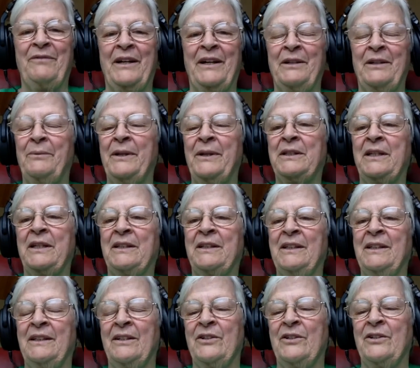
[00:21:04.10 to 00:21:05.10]
iAwake
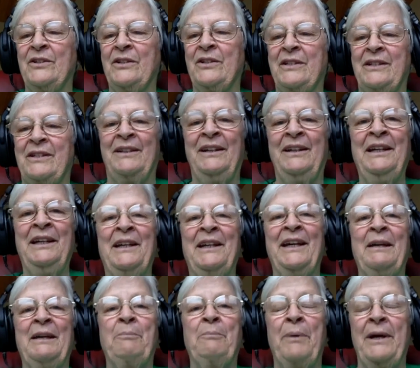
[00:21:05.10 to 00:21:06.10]
Technologies
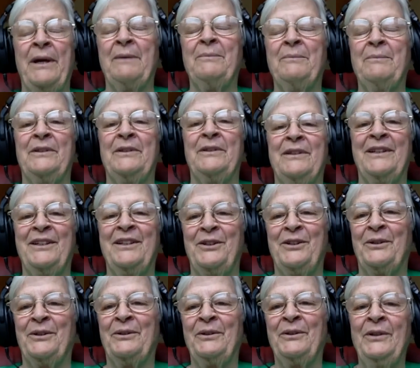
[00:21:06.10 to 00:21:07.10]
and Pam and
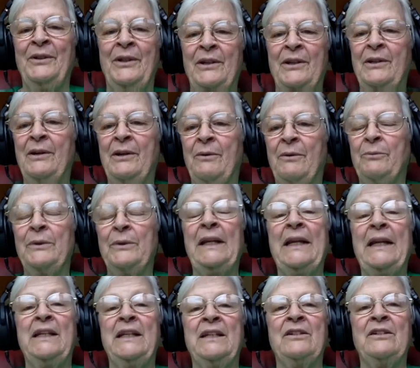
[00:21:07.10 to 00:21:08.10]
your
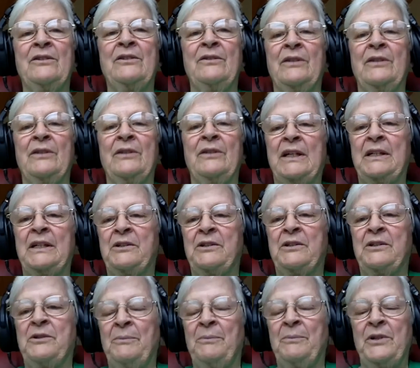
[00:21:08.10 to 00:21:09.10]
relating to the
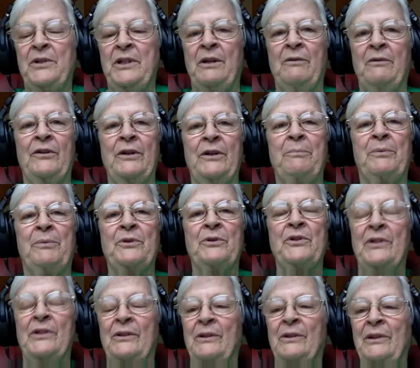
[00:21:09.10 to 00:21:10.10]
customers in a very
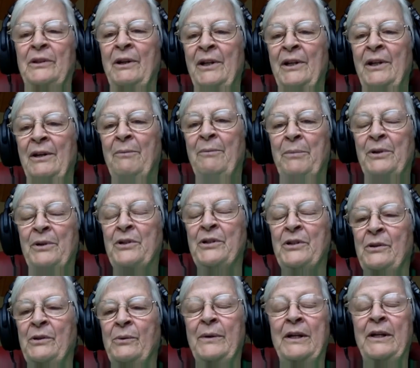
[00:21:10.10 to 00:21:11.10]
personal
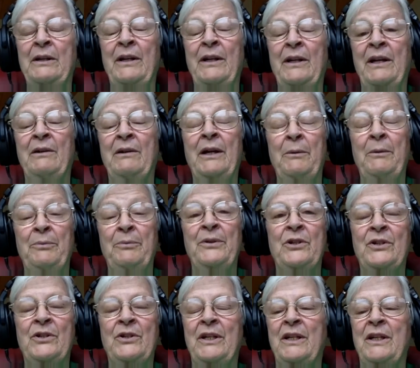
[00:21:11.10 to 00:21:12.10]
way. I
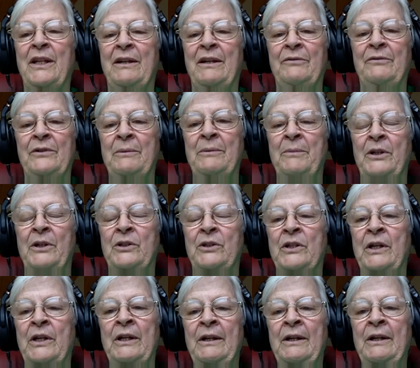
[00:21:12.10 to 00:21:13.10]
appreciated that very much.
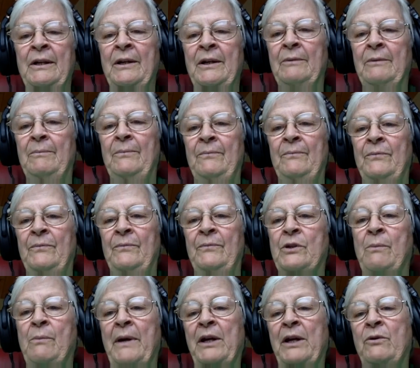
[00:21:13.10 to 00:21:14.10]

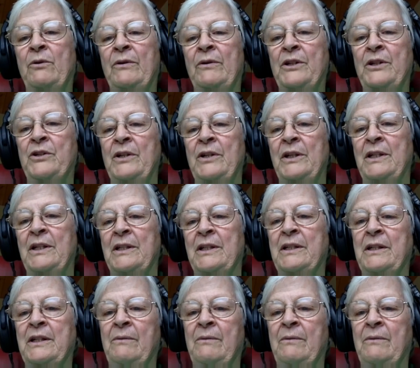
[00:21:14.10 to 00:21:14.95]
So my question is,